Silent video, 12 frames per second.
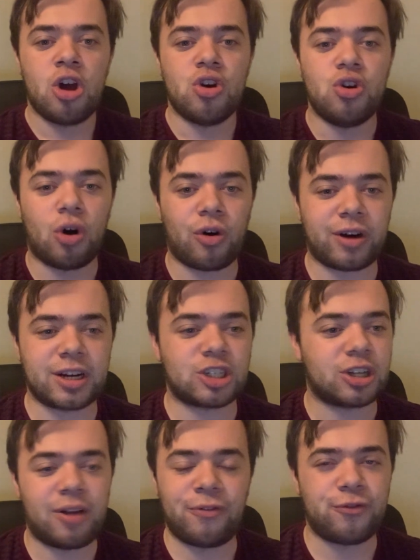
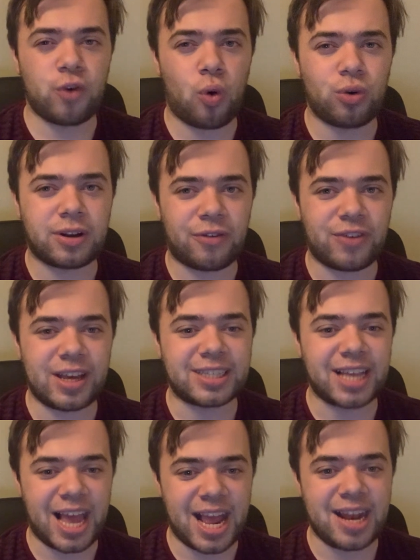Norwich, 4
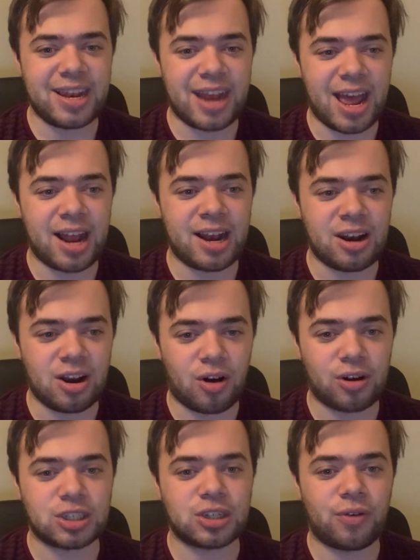defeats in their
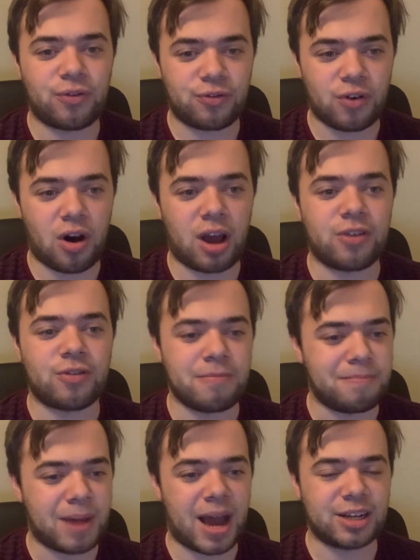last 5
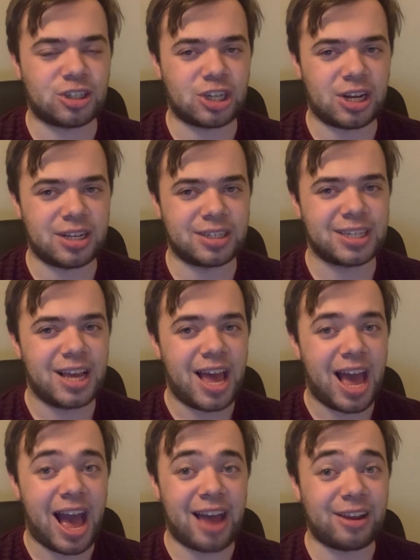matches.
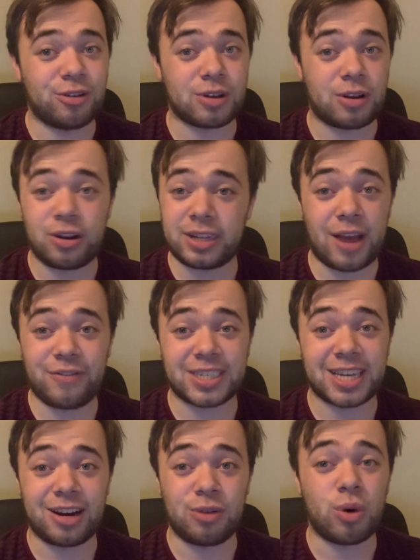And it was a
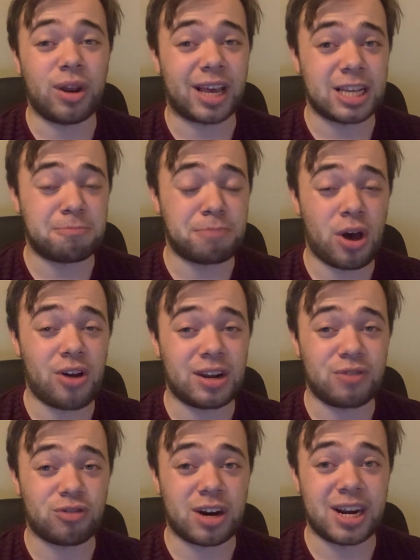devastating one against
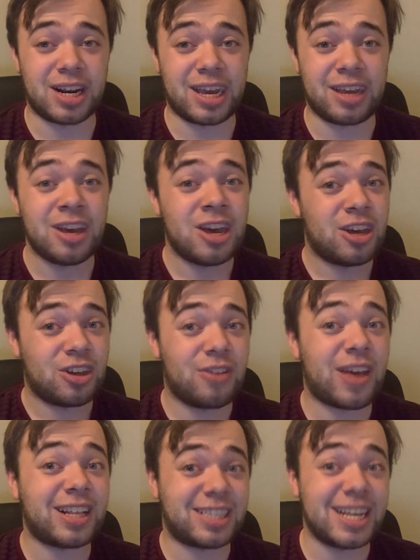Burnley, really. And
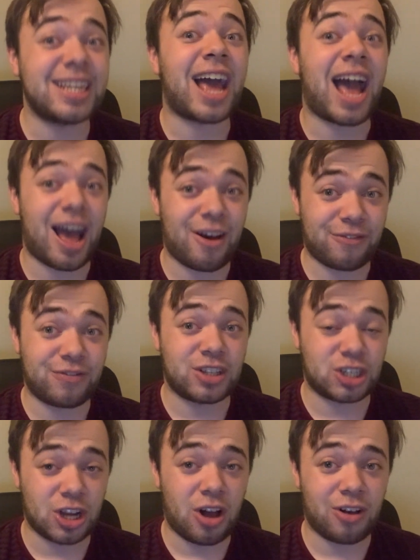they did have the
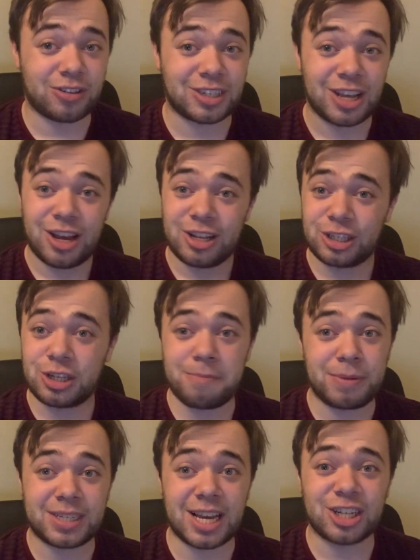chance to
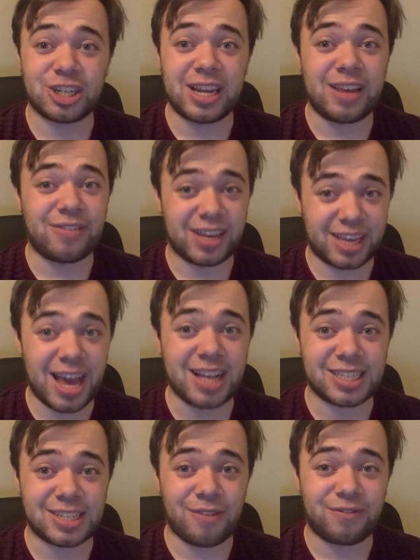potentially even get
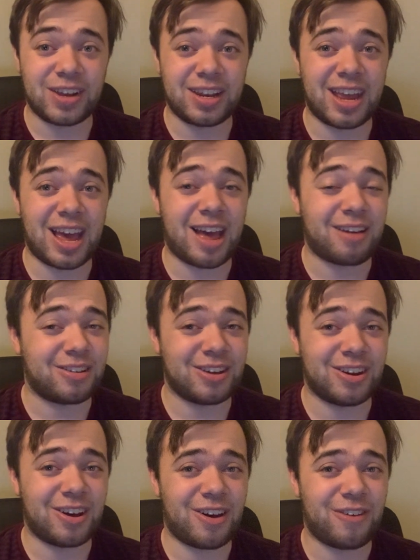something there.
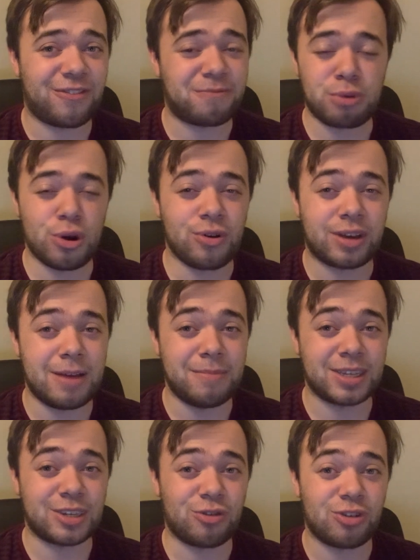You know, Pookie
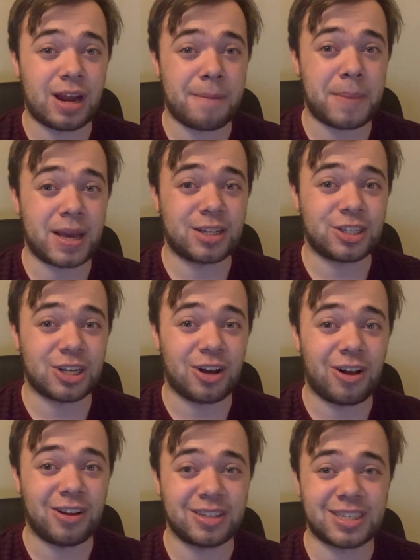missed a really big
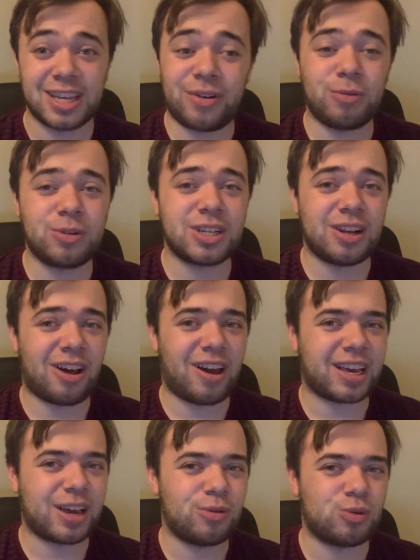chance. It wasn't
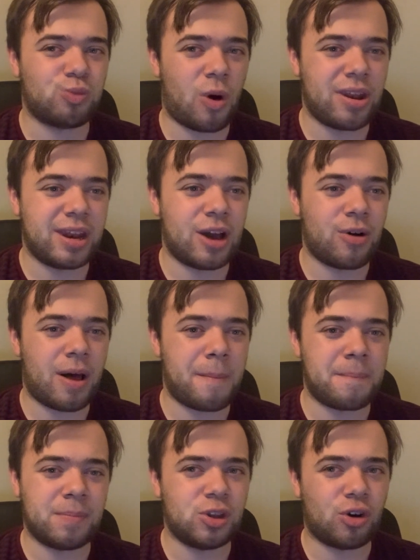like it was 1-0
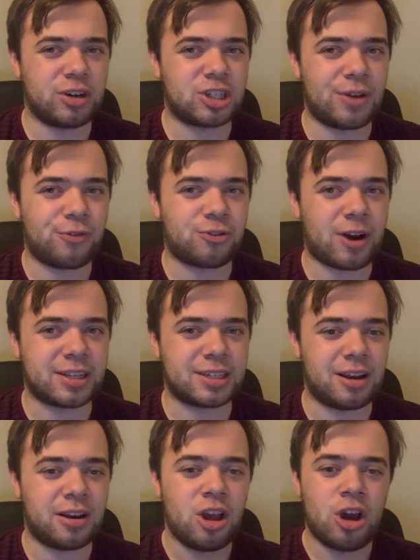and Norwich didn't threaten.